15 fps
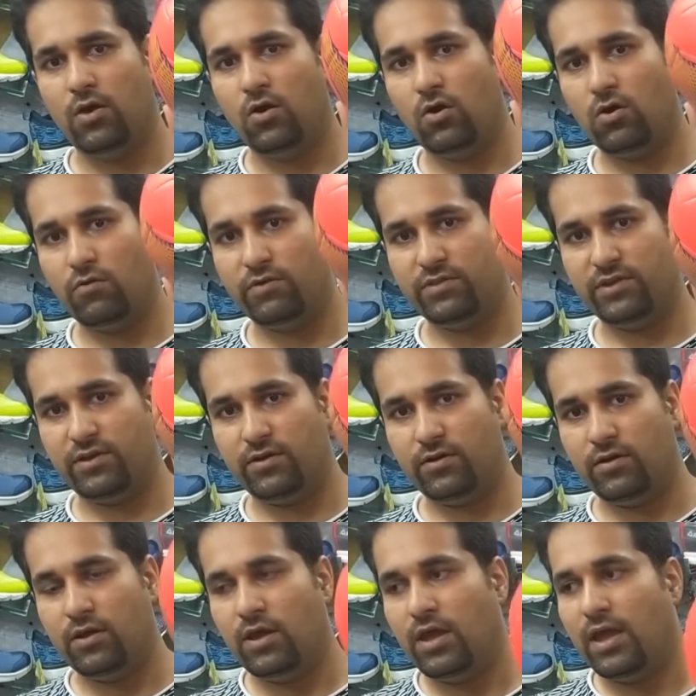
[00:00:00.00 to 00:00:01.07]
over there.
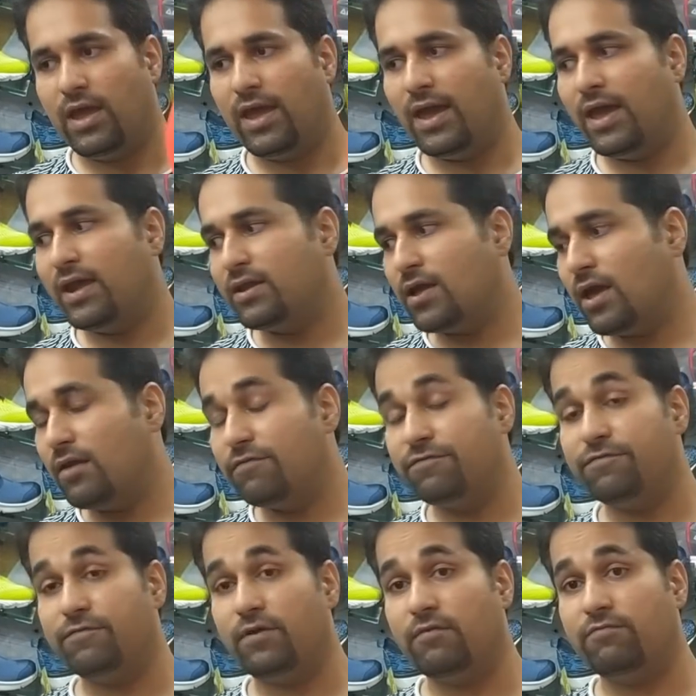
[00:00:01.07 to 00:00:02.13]
And if
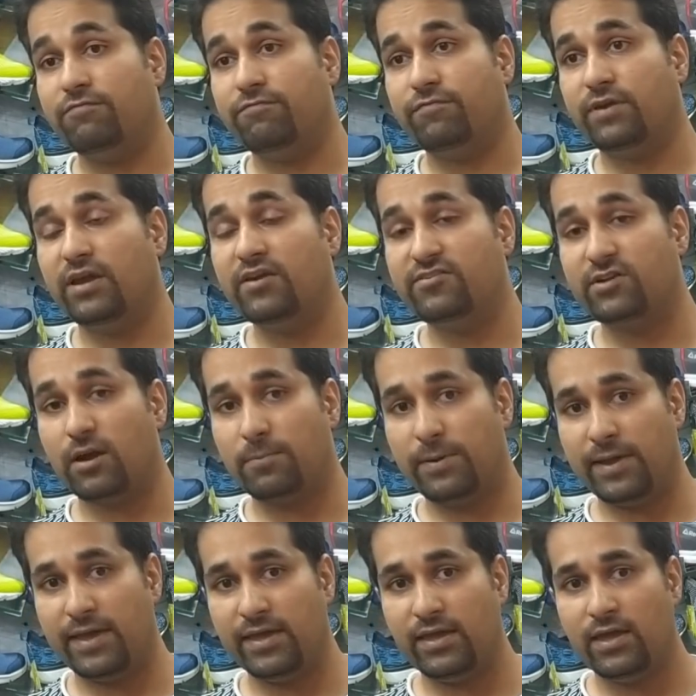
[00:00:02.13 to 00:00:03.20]
kids are
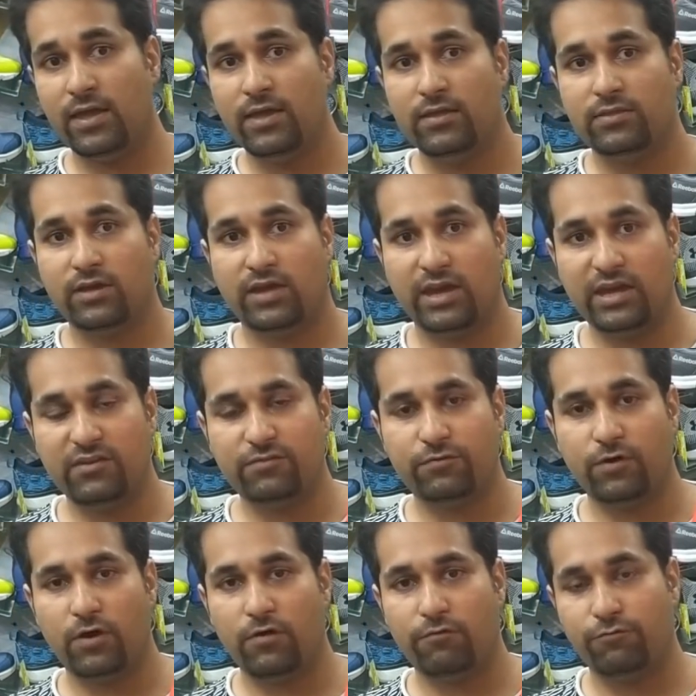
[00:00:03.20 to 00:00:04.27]
playing the kids
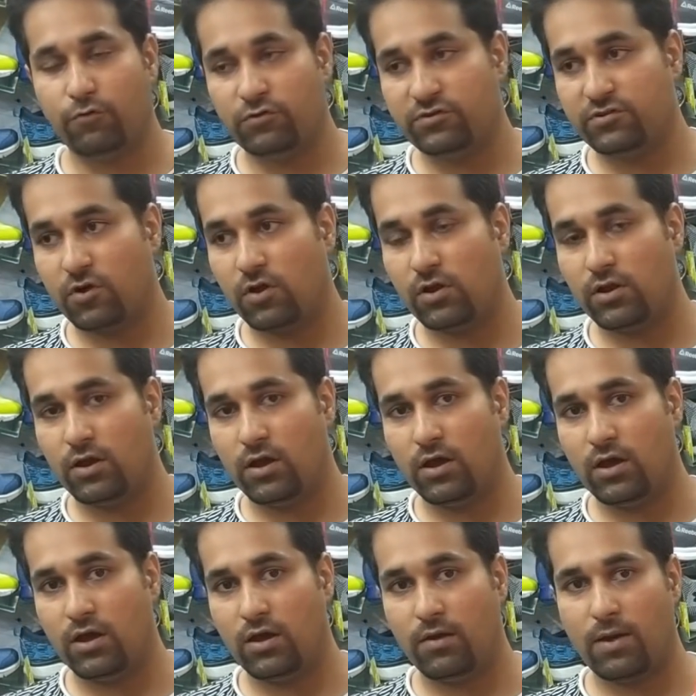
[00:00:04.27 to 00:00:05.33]

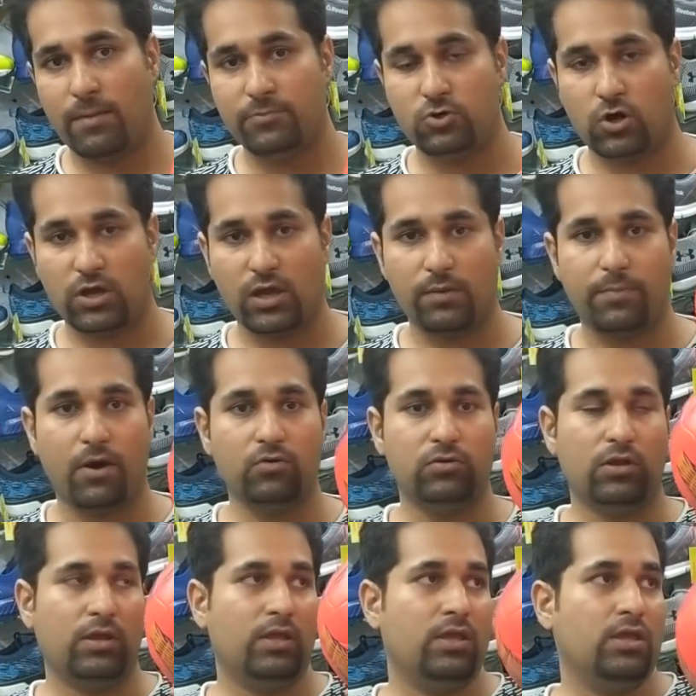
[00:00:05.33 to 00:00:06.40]
futsal, I'm talking about,
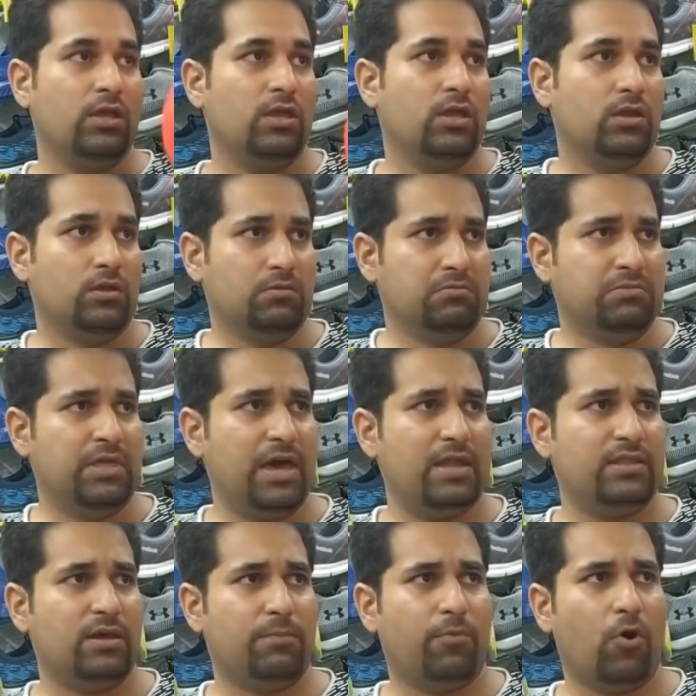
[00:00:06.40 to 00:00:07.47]
then
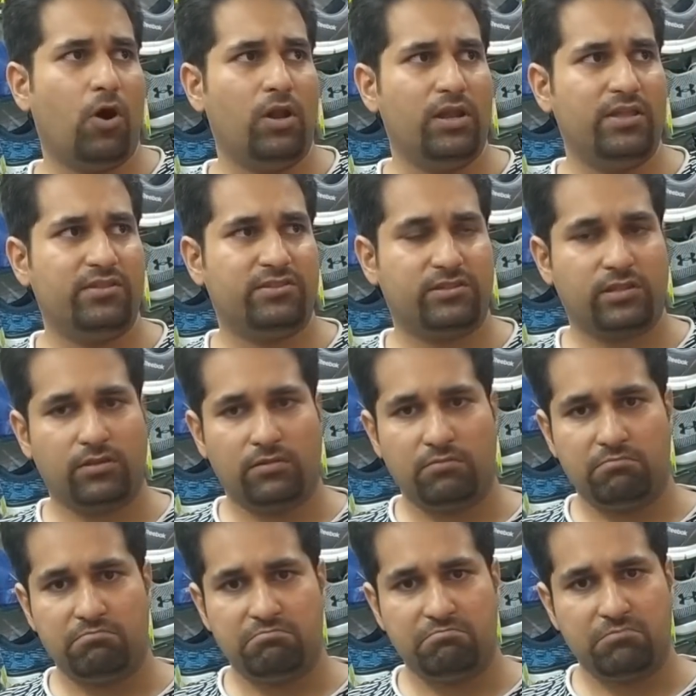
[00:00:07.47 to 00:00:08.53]
the ball is
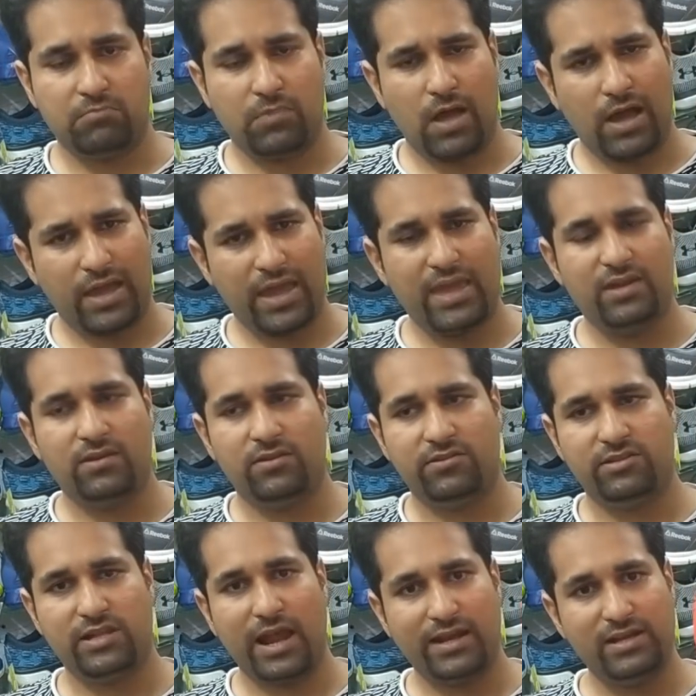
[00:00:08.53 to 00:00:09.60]
again
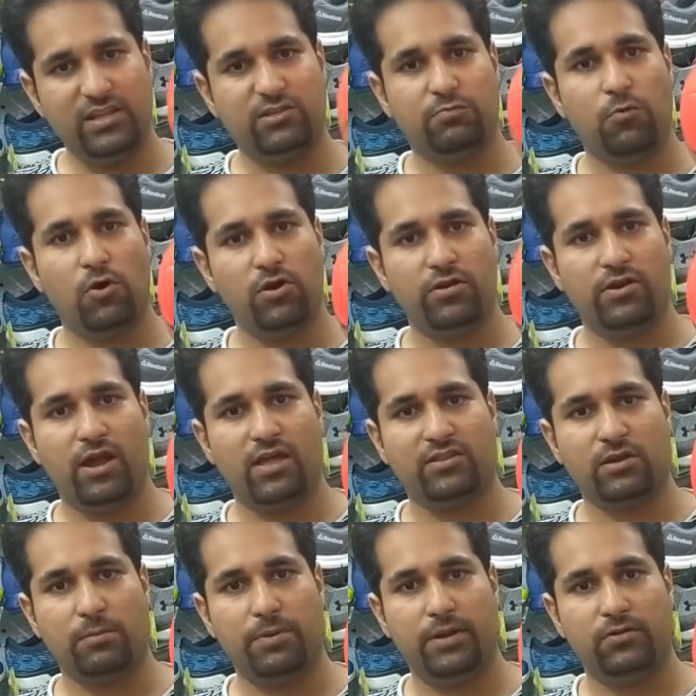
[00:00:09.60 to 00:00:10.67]
slightly smaller as
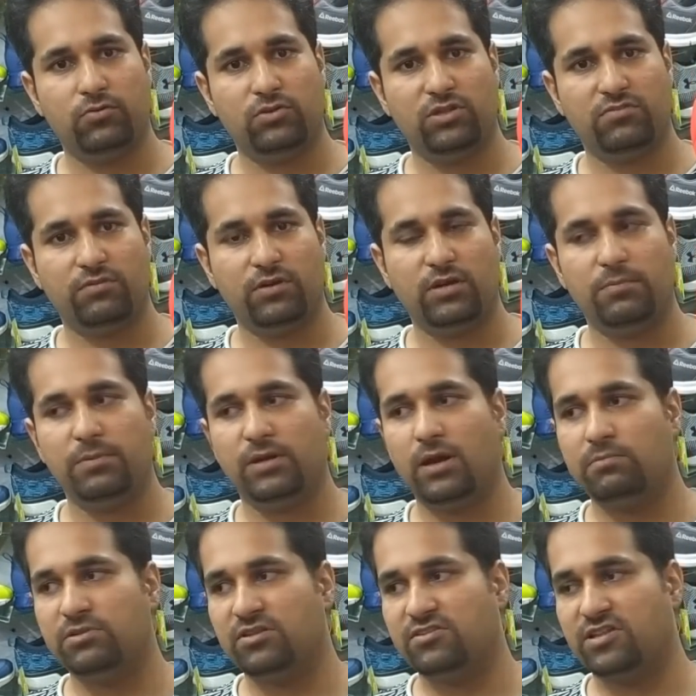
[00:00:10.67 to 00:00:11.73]
compared to this one. It
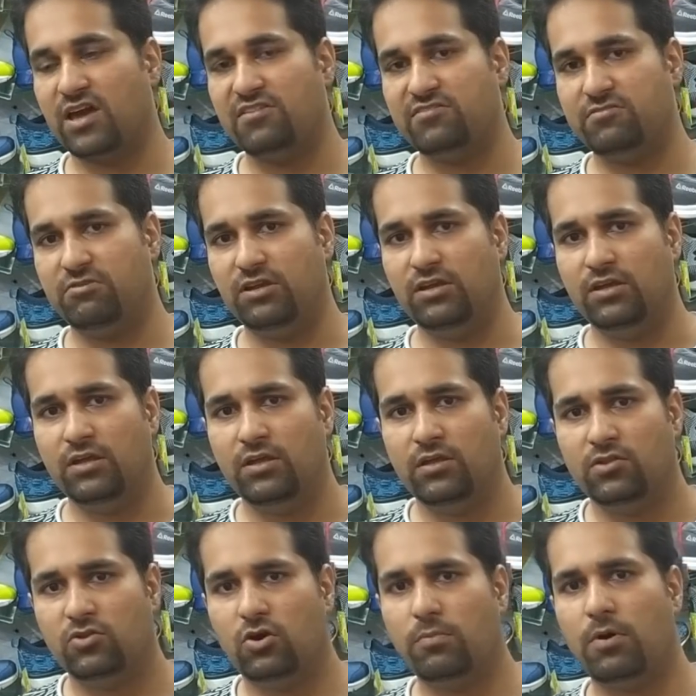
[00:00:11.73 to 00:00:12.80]
becomes a size 3,
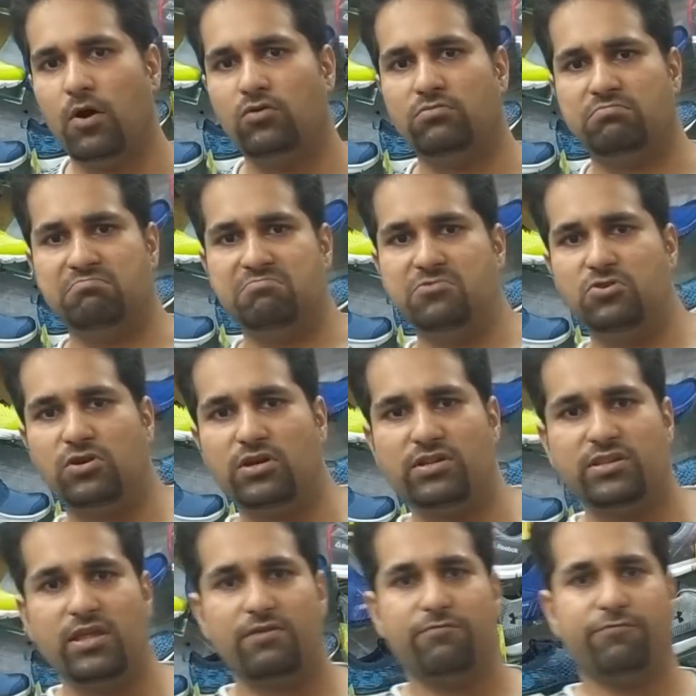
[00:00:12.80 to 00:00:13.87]
so about, you can
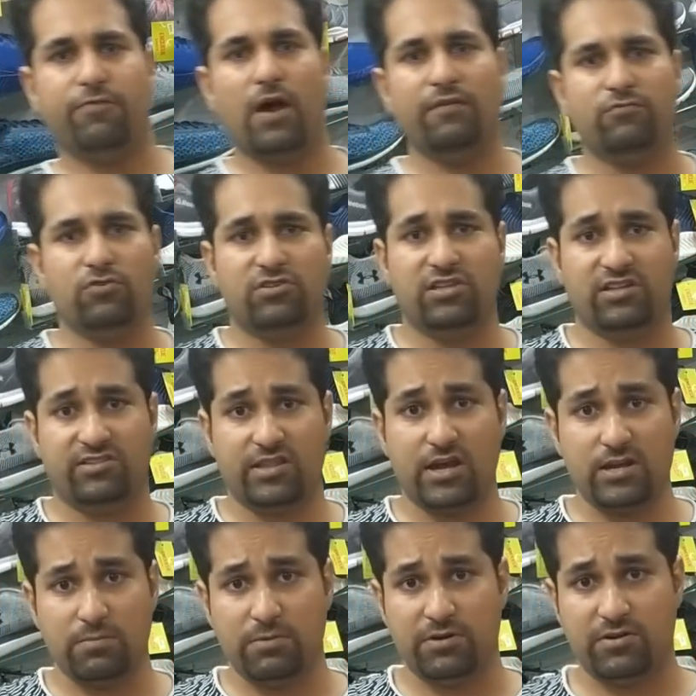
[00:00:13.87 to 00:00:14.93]
say, 5 to 6
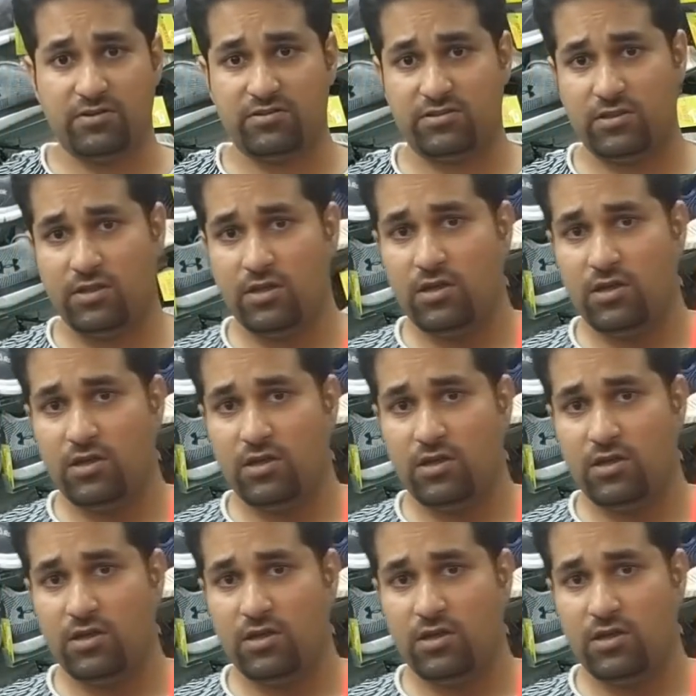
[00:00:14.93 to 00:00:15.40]
centimeters